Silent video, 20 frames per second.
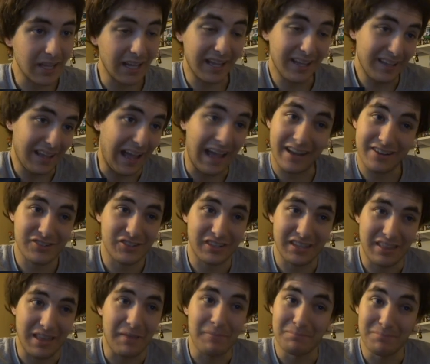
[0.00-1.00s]

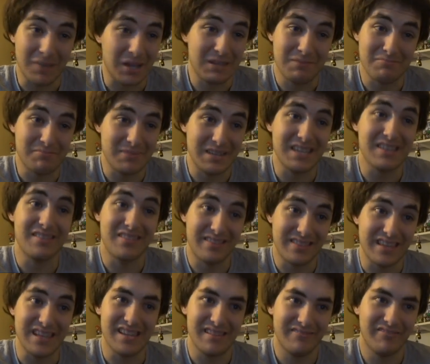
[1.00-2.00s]
Actually, that might be
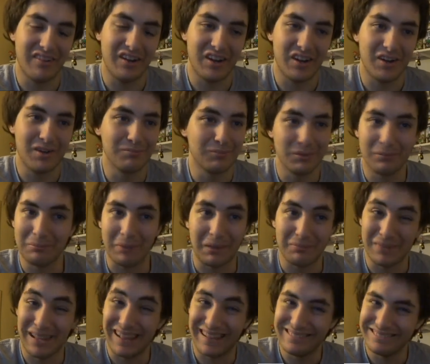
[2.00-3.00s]
the Fire Emblem.
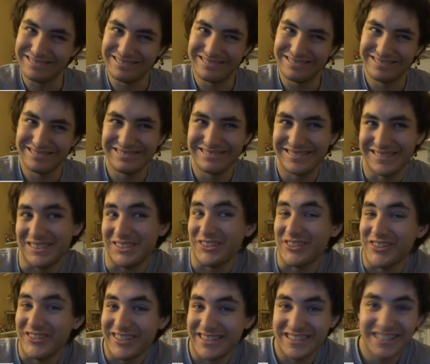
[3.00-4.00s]
I'm not
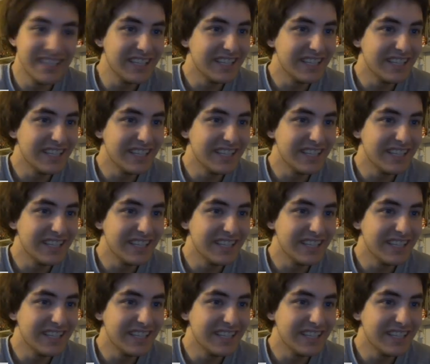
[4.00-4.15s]
sure.